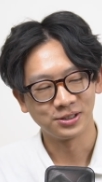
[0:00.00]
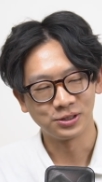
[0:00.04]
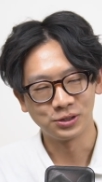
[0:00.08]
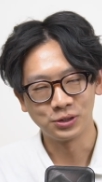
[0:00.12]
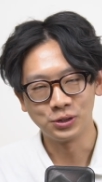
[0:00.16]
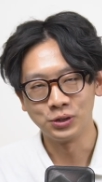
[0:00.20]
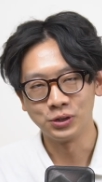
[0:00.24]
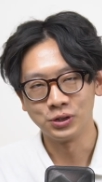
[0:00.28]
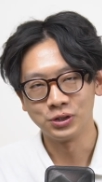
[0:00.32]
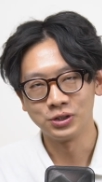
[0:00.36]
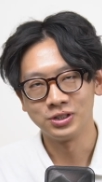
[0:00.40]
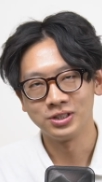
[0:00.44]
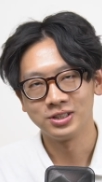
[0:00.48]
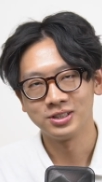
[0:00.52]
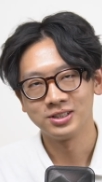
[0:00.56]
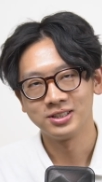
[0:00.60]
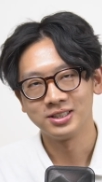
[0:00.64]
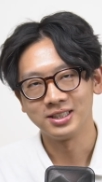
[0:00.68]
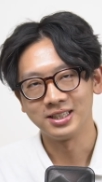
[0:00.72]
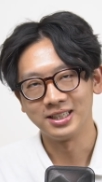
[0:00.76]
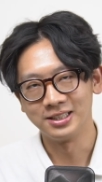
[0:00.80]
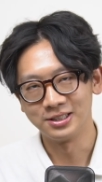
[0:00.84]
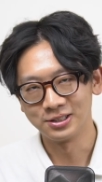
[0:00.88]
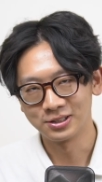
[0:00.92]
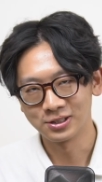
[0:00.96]
good
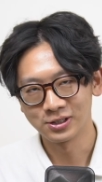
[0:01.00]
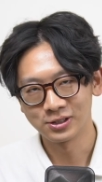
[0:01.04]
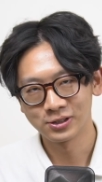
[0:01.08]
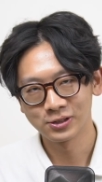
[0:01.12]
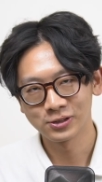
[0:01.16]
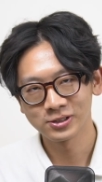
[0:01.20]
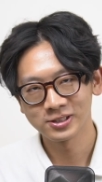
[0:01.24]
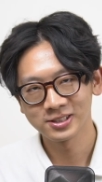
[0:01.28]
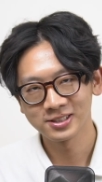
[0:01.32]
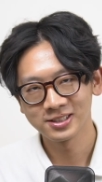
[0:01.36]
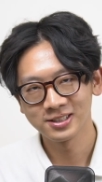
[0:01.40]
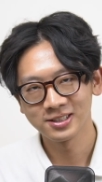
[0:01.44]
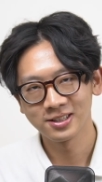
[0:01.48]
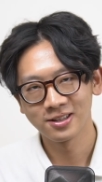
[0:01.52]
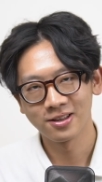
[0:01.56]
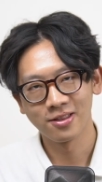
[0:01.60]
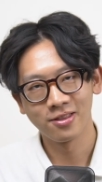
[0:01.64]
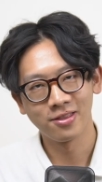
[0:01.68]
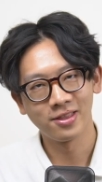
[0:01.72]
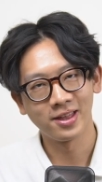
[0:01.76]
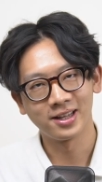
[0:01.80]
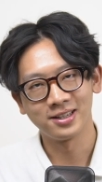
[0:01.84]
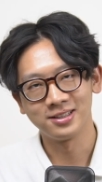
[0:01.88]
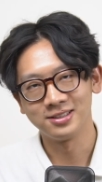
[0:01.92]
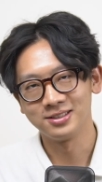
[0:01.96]
internally,
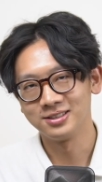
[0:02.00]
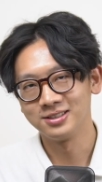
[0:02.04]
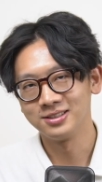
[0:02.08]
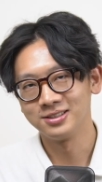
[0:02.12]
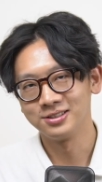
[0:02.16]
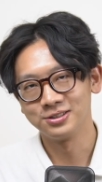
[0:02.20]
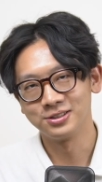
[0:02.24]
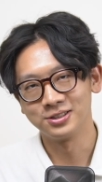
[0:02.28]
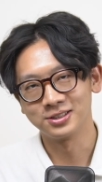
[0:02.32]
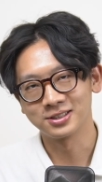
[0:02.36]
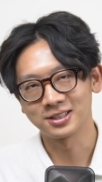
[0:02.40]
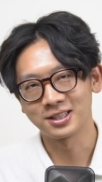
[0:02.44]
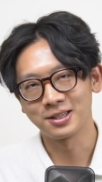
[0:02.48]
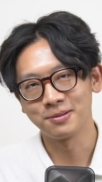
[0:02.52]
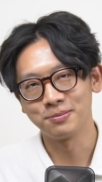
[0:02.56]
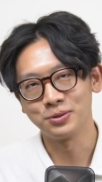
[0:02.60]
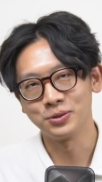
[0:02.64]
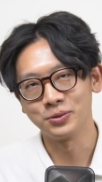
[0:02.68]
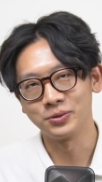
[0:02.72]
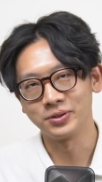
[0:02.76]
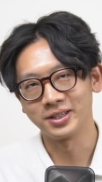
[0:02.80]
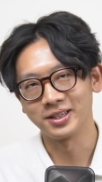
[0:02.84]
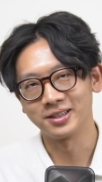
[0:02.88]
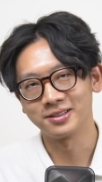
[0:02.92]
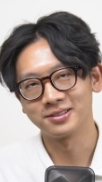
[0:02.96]
then just keep
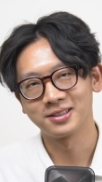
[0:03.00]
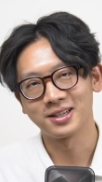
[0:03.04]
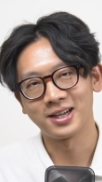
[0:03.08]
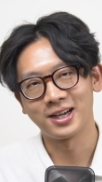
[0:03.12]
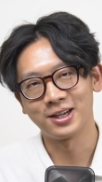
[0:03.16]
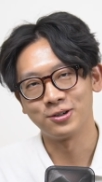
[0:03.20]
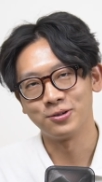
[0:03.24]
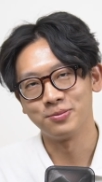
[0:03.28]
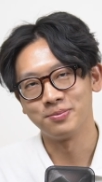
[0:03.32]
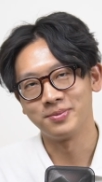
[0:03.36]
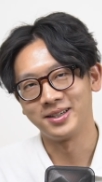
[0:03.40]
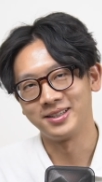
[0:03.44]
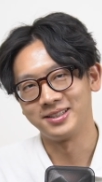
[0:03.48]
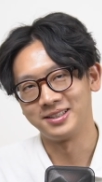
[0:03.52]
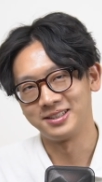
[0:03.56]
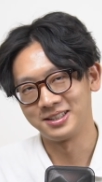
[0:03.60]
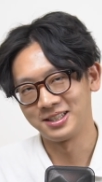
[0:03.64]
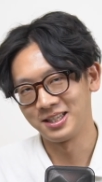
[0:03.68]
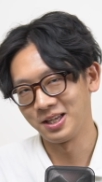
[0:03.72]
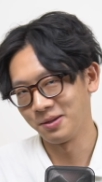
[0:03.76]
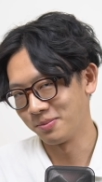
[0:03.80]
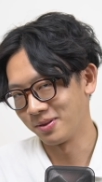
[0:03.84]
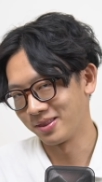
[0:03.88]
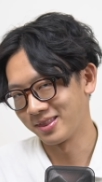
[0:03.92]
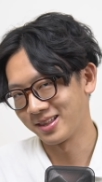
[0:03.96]
doing it. I don't mind.
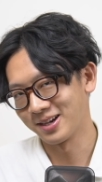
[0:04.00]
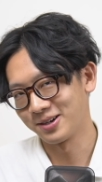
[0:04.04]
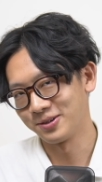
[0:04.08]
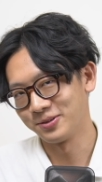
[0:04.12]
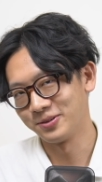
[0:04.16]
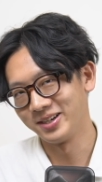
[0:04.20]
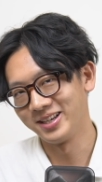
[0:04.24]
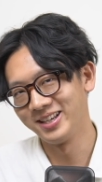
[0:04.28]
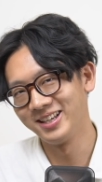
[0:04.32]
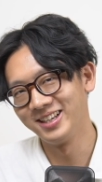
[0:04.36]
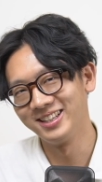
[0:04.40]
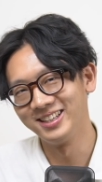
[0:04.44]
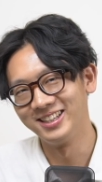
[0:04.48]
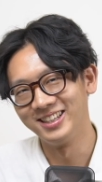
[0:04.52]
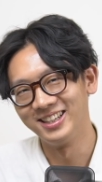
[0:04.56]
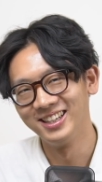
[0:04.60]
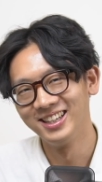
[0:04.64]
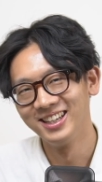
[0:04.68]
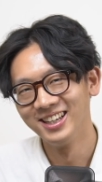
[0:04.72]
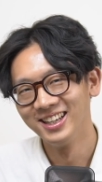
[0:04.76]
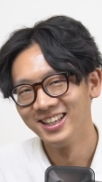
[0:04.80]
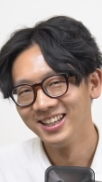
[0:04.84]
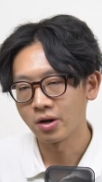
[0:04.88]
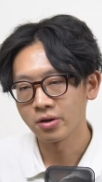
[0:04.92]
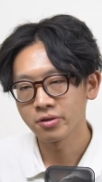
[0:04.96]
Keep it that way.
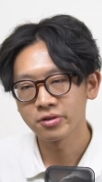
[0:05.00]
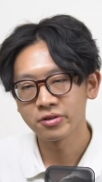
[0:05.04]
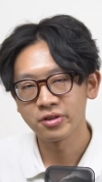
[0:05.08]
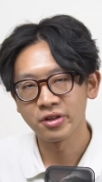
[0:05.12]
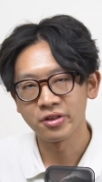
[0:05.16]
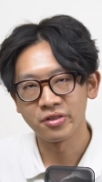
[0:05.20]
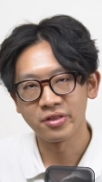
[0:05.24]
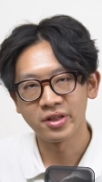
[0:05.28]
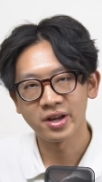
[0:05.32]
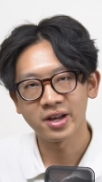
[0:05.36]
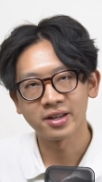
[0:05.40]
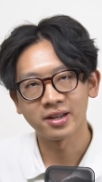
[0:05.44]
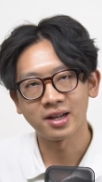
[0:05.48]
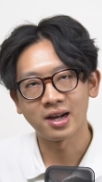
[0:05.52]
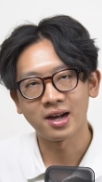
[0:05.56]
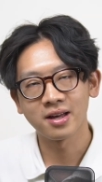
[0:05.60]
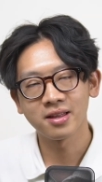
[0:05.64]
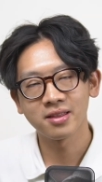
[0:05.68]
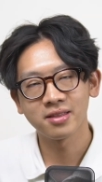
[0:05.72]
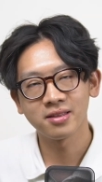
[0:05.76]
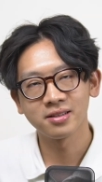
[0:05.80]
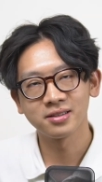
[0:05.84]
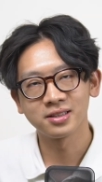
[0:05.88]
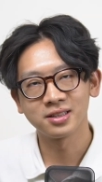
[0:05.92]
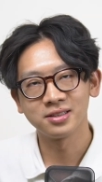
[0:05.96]
Other than that, I
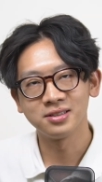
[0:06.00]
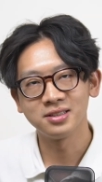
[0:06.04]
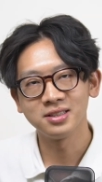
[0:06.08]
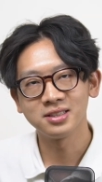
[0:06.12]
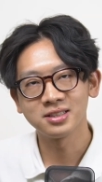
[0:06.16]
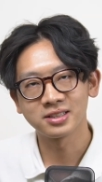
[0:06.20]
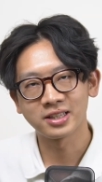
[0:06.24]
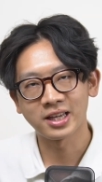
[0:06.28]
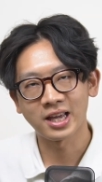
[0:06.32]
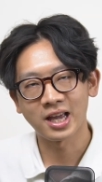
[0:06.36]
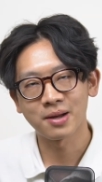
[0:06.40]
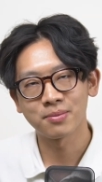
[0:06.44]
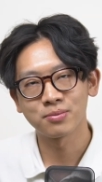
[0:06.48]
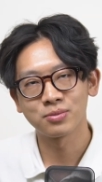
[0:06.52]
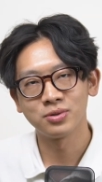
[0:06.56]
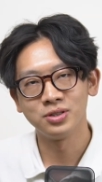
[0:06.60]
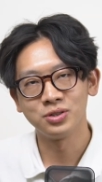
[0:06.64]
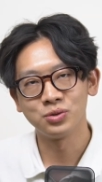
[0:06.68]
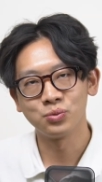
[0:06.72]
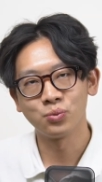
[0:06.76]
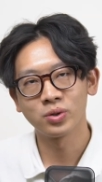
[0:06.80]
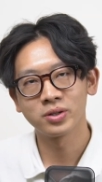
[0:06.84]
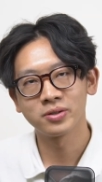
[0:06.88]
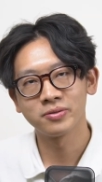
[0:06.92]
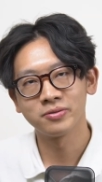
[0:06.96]
think that this camera
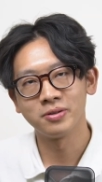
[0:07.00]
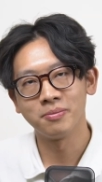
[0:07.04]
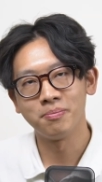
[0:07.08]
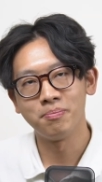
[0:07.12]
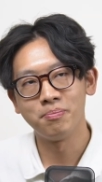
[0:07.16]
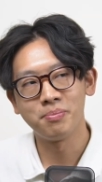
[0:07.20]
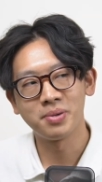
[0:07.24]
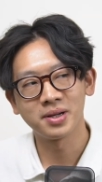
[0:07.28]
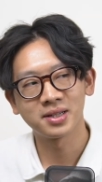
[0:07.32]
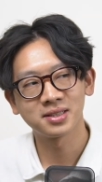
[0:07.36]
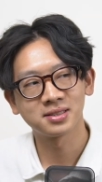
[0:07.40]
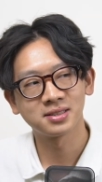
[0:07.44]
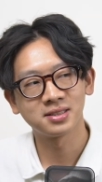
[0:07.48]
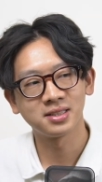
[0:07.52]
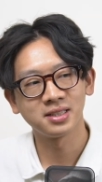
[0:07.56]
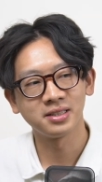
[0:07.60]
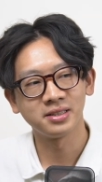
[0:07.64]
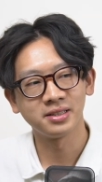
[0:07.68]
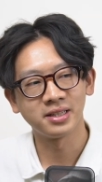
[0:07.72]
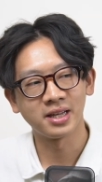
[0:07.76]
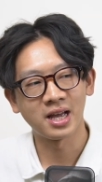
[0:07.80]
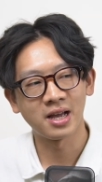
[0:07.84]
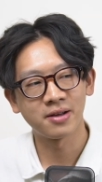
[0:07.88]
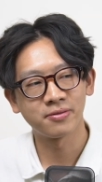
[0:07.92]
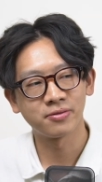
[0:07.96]
is one of the best
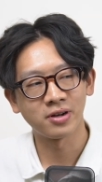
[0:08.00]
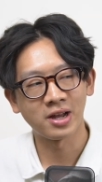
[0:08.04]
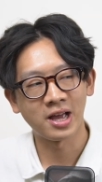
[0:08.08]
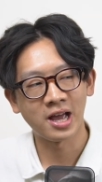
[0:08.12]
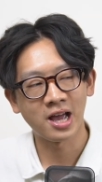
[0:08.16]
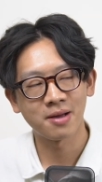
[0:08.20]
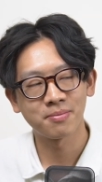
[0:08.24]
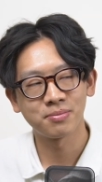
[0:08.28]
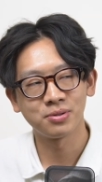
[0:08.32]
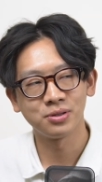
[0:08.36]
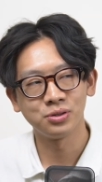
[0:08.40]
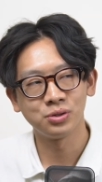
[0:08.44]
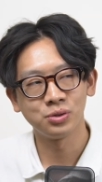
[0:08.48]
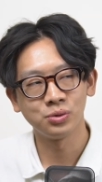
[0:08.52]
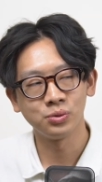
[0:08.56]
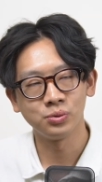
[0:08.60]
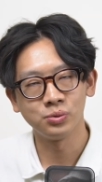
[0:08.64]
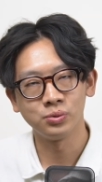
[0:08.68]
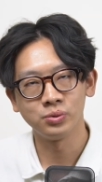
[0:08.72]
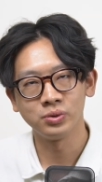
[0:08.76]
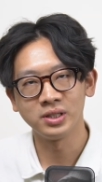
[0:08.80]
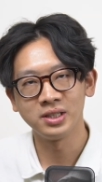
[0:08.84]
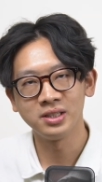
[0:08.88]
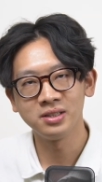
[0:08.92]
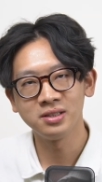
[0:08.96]
things that ever happened to
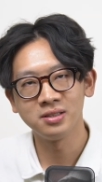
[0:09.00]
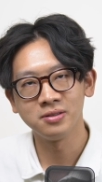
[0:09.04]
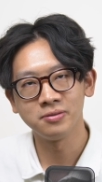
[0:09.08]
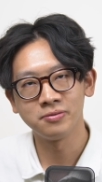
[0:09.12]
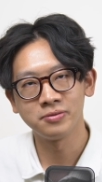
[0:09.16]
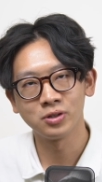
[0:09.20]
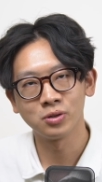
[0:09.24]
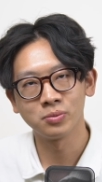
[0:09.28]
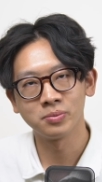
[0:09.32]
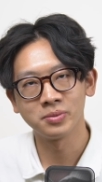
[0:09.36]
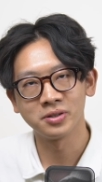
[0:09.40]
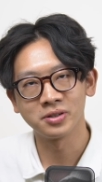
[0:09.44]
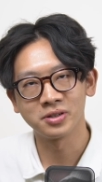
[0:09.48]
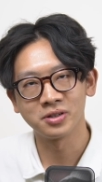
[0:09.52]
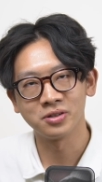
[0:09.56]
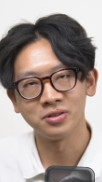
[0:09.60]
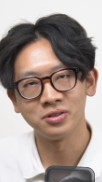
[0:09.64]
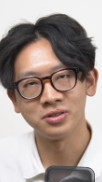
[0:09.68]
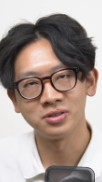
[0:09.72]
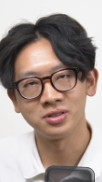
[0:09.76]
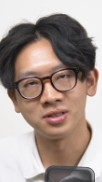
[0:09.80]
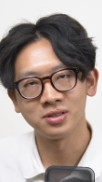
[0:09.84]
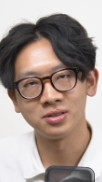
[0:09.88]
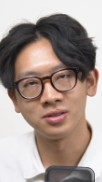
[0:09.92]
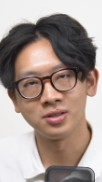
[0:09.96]
indie
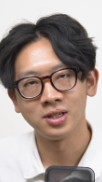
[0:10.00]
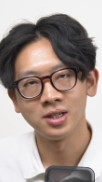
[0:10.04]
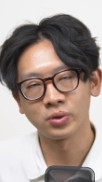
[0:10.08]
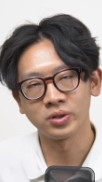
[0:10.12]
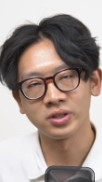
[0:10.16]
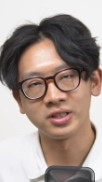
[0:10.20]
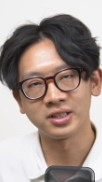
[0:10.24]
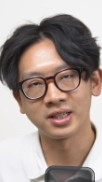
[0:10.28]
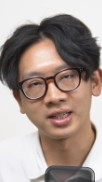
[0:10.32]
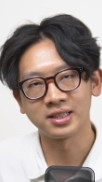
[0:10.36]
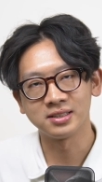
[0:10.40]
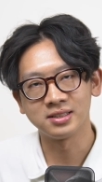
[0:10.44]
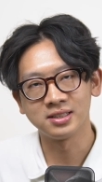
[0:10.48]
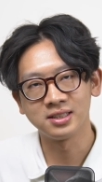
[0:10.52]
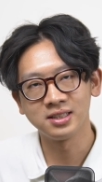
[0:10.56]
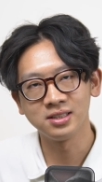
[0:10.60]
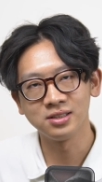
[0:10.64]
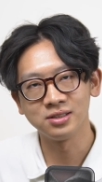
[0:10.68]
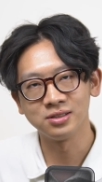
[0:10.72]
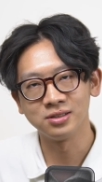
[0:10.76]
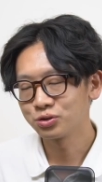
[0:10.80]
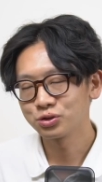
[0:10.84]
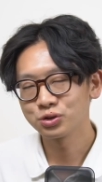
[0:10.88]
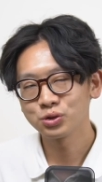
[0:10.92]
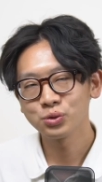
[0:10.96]
filmmakers in
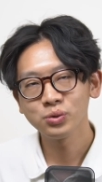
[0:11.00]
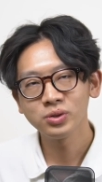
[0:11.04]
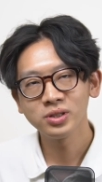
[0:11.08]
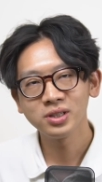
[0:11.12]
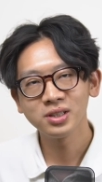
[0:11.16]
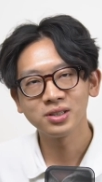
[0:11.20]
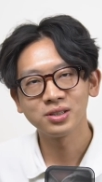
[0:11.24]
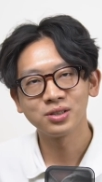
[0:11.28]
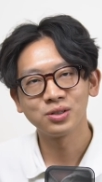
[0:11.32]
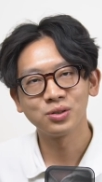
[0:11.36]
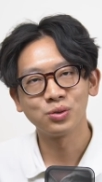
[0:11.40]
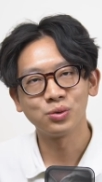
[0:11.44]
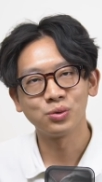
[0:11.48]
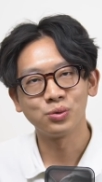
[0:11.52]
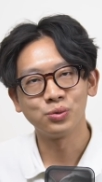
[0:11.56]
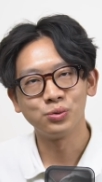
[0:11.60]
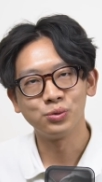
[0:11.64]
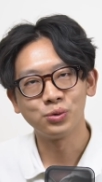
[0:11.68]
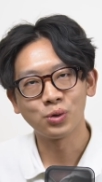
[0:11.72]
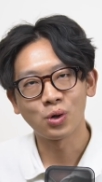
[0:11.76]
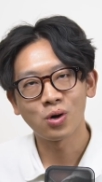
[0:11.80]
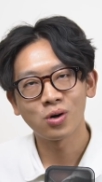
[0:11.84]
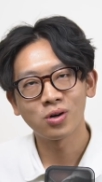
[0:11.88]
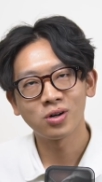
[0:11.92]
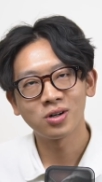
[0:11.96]
2019. Shooting
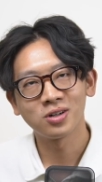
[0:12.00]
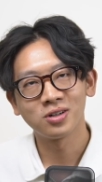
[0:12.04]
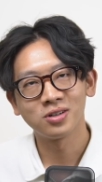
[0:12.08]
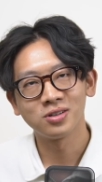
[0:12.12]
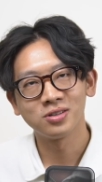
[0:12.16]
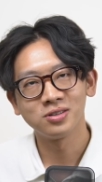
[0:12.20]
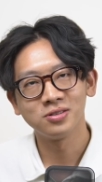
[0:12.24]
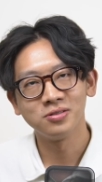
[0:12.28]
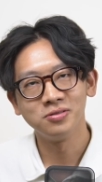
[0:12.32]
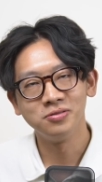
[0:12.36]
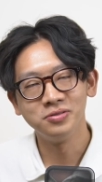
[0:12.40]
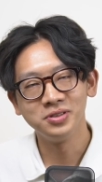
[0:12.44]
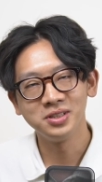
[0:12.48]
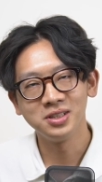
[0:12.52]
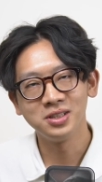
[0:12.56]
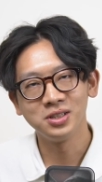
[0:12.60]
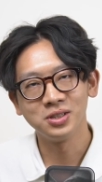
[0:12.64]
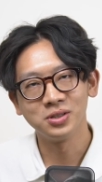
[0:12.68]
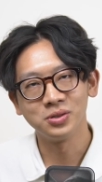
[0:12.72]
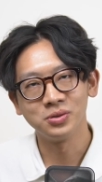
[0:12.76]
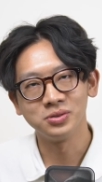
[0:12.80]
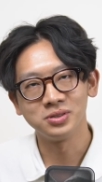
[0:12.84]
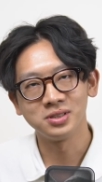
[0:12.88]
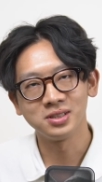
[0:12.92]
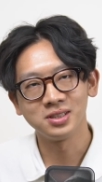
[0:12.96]
raw
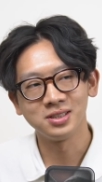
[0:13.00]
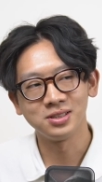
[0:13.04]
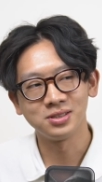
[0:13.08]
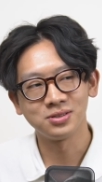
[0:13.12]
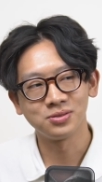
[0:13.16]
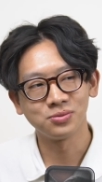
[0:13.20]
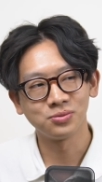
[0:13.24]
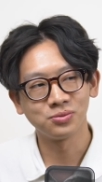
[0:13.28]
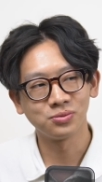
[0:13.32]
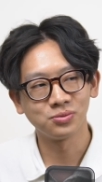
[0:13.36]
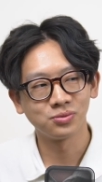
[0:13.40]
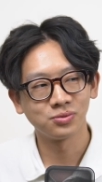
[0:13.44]
videos is